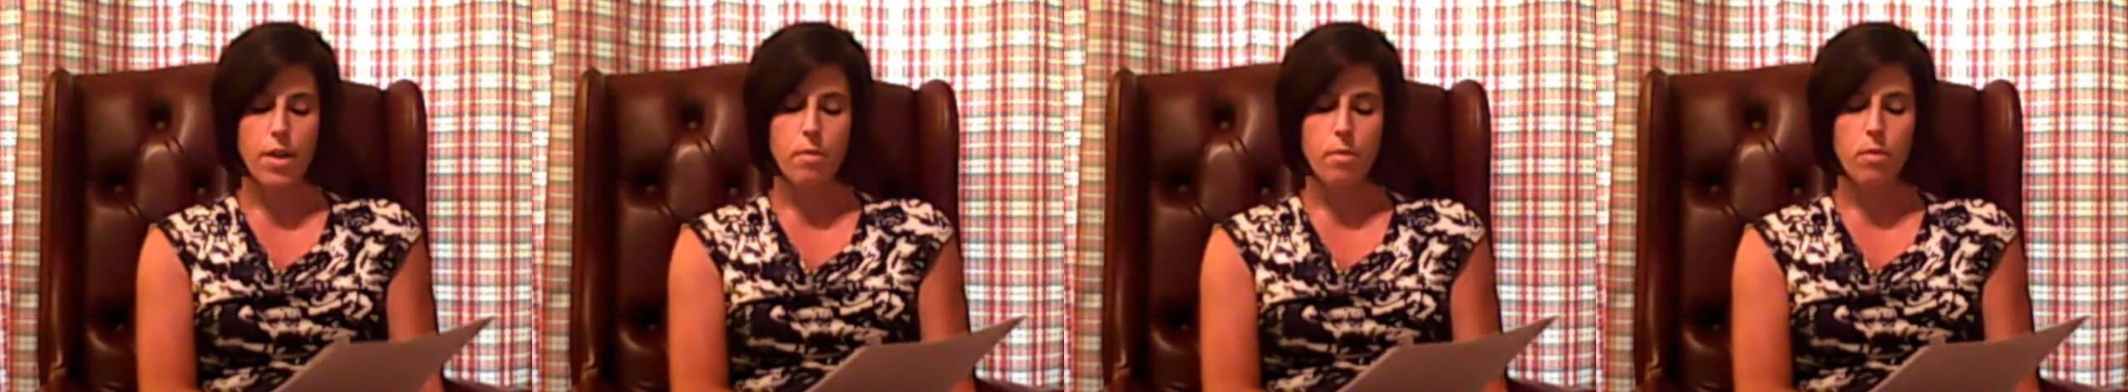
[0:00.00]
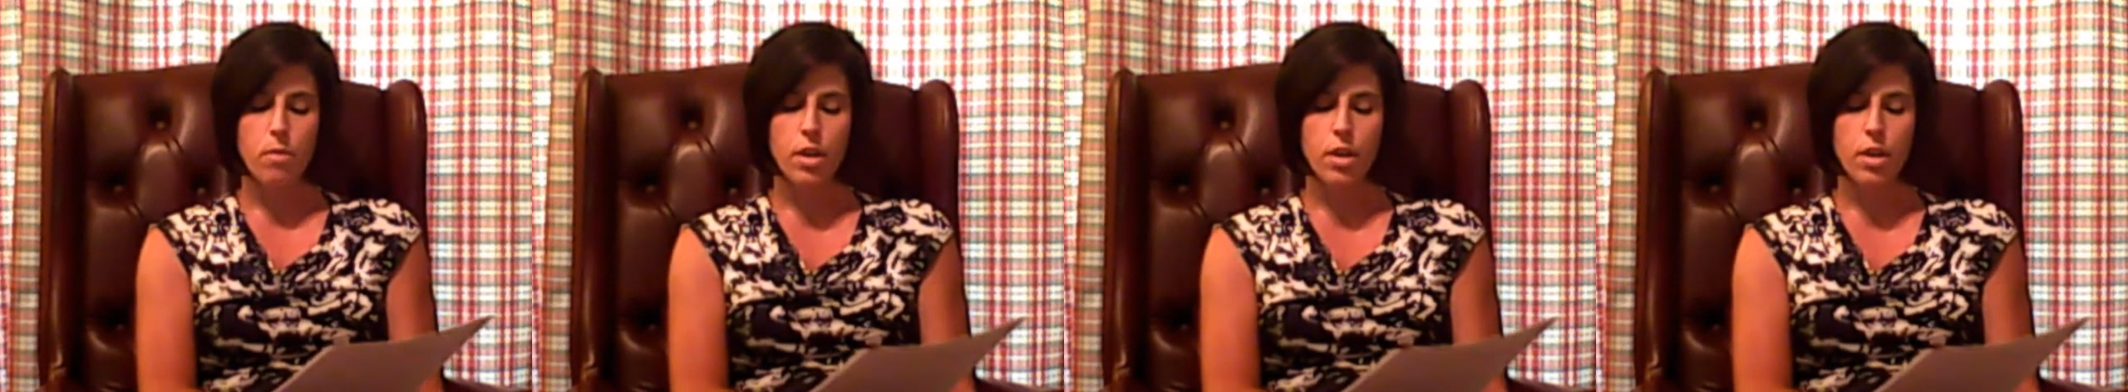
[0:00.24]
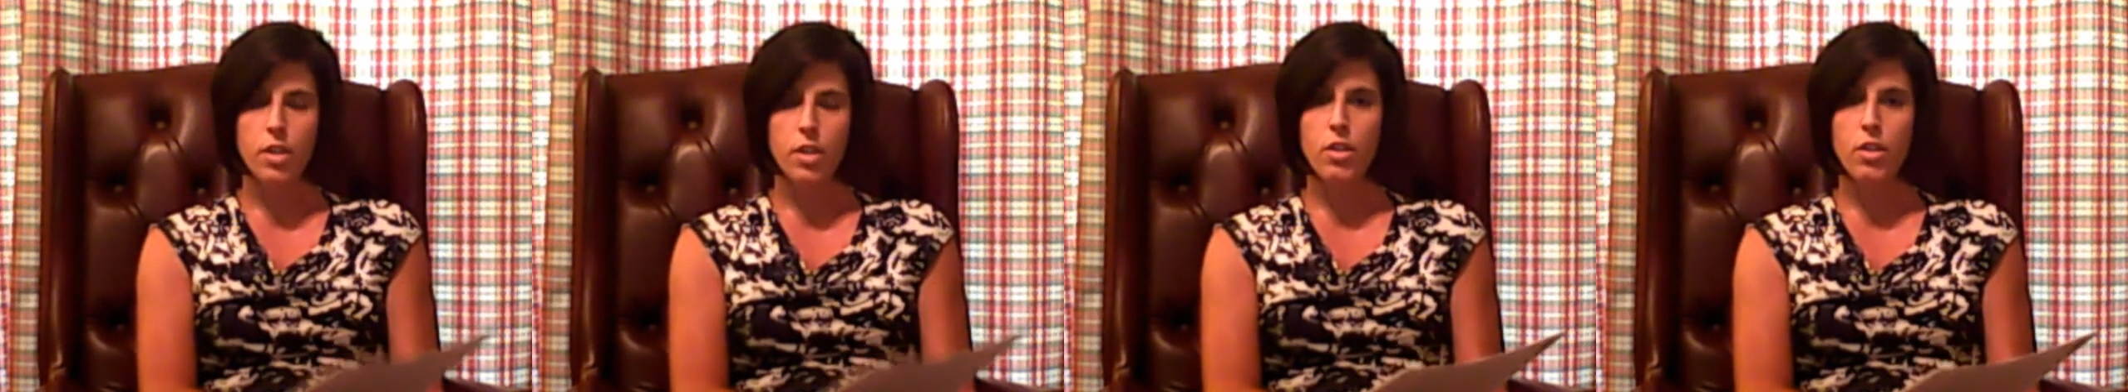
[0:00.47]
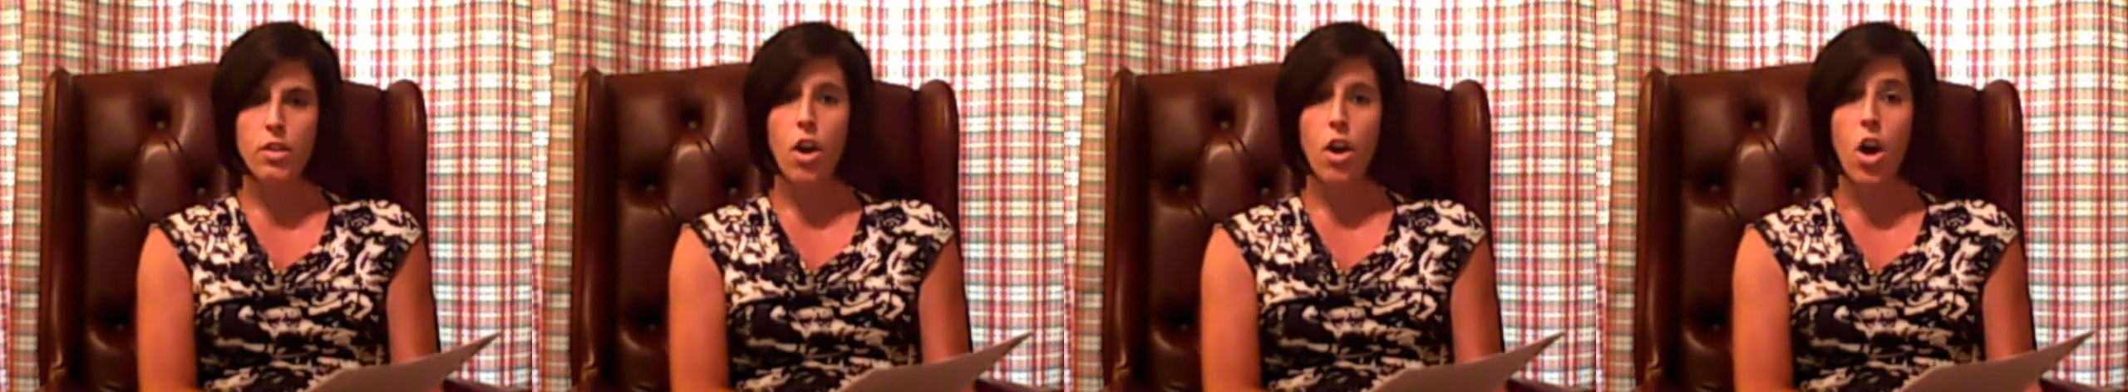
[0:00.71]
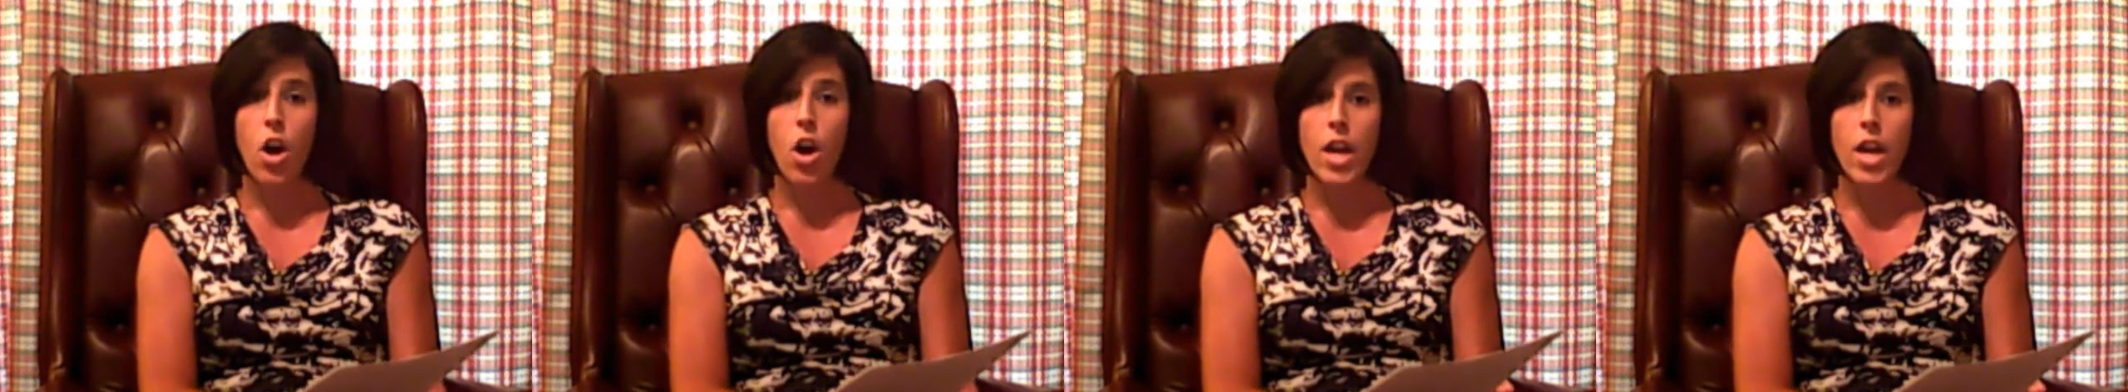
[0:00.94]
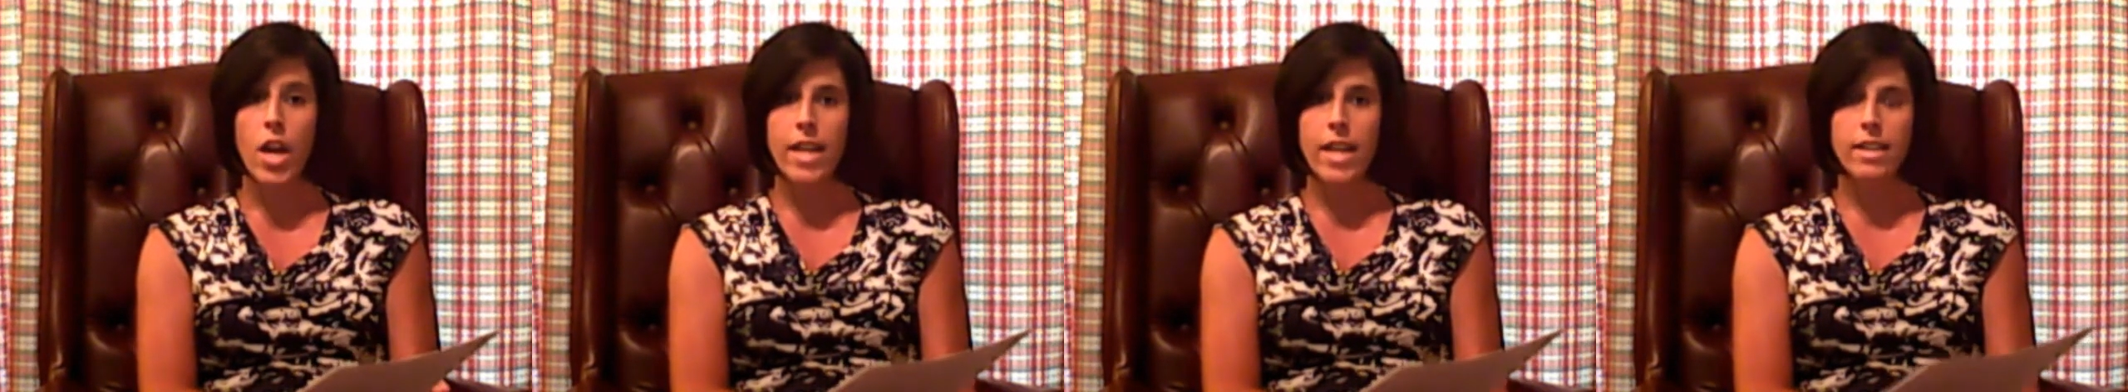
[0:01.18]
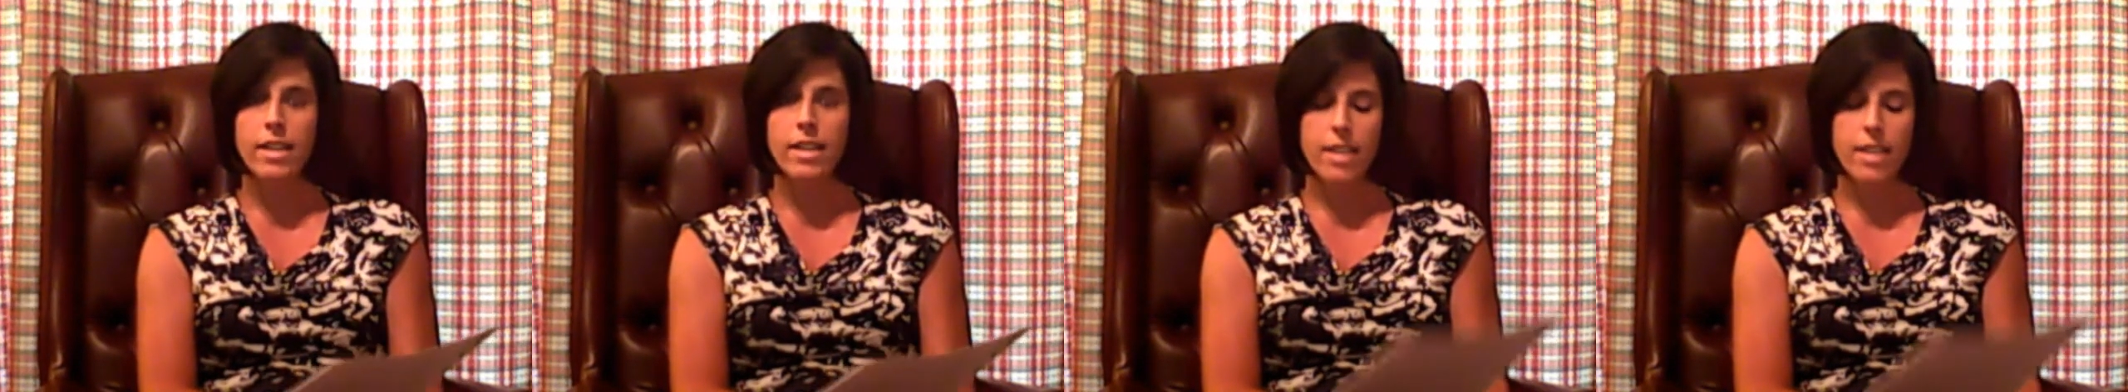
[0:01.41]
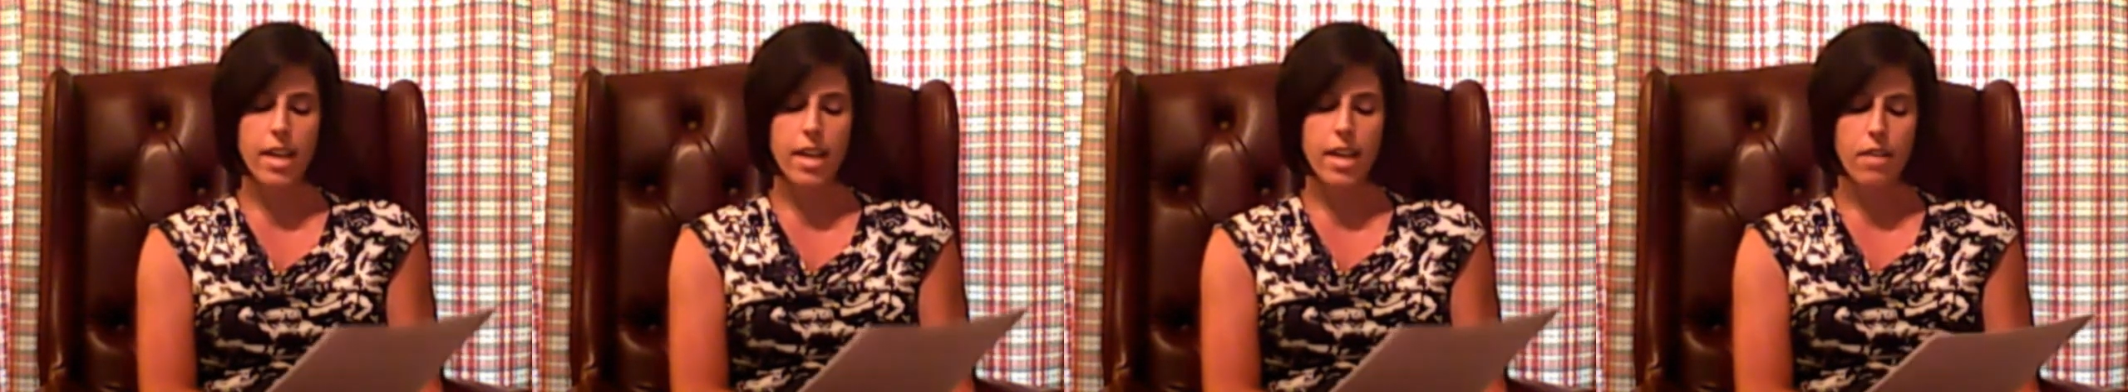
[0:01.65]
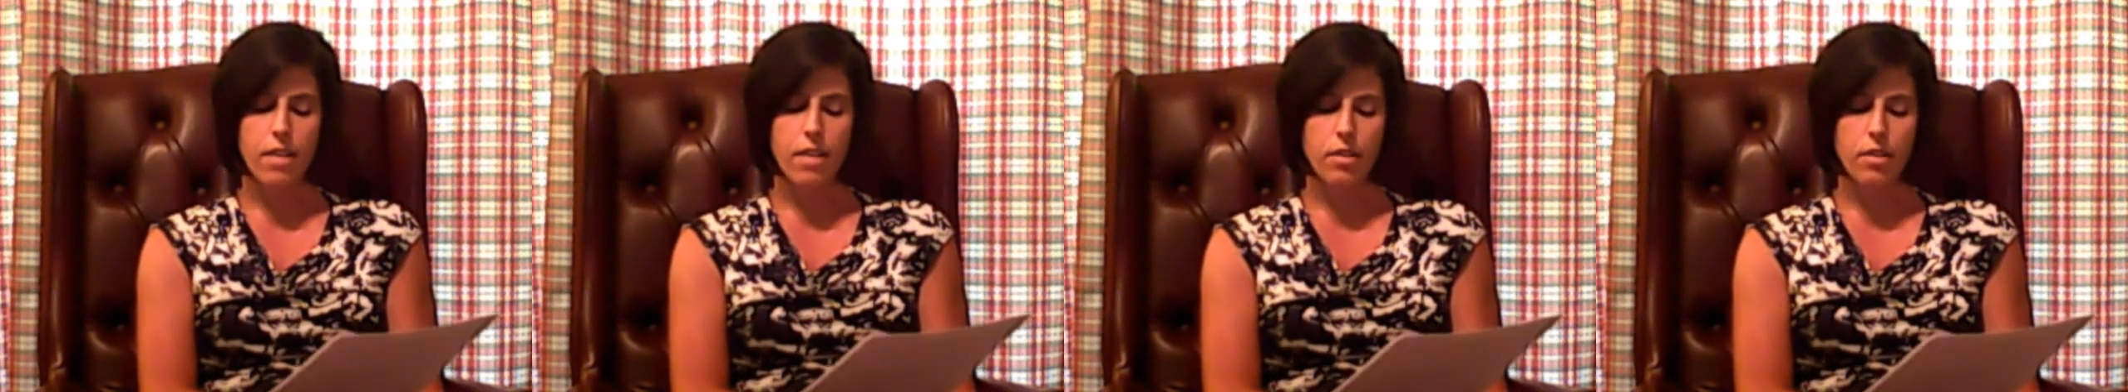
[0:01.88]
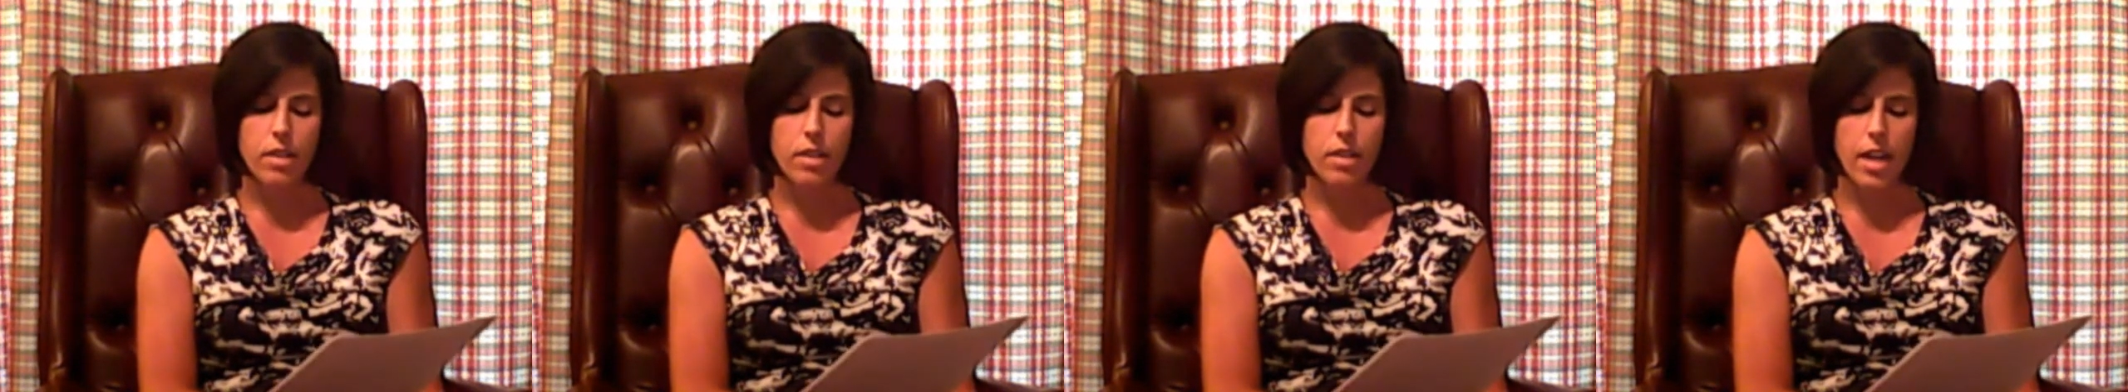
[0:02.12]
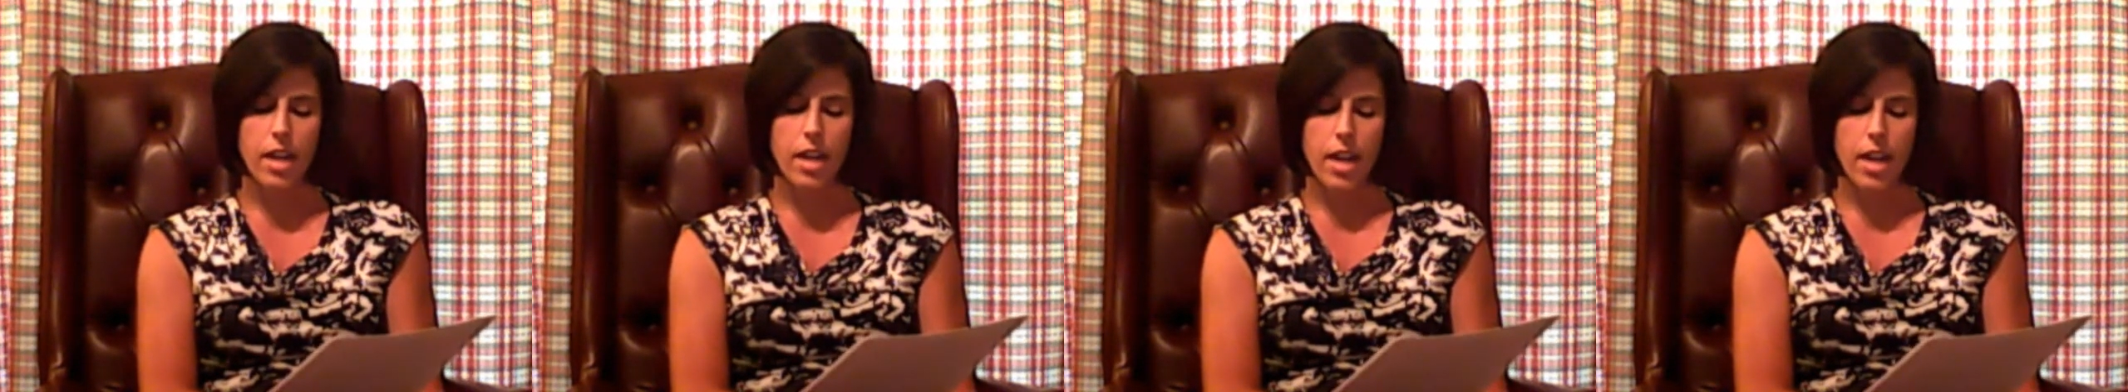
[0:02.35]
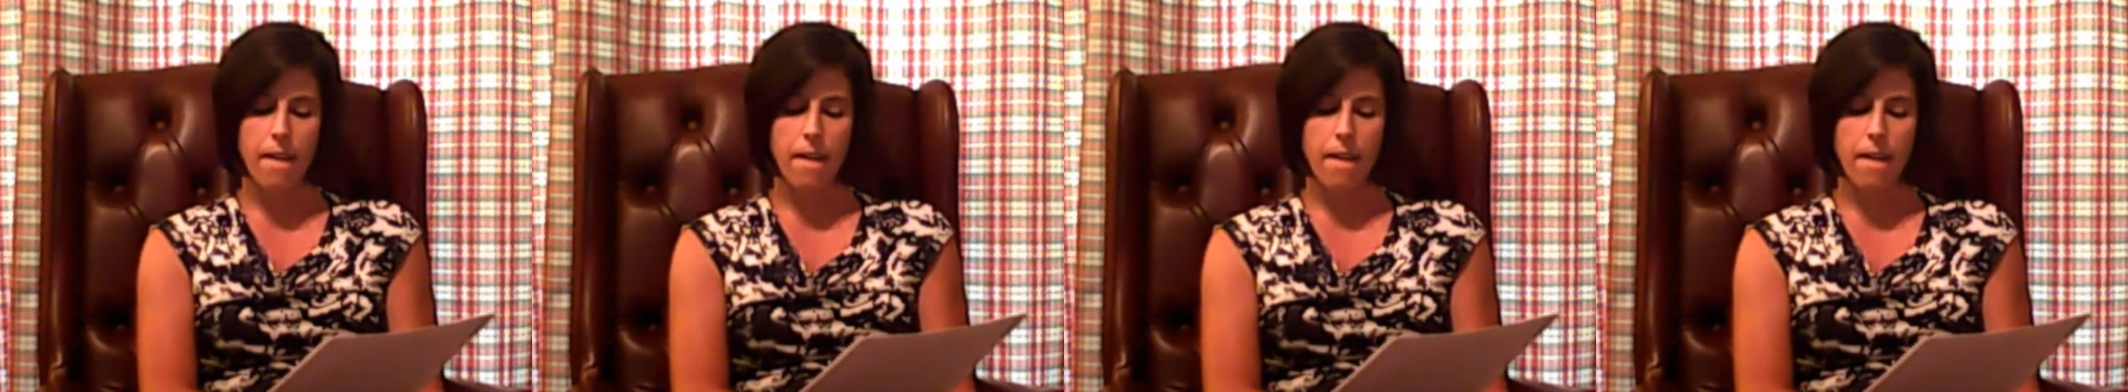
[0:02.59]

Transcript: But we're going to do the audit together today.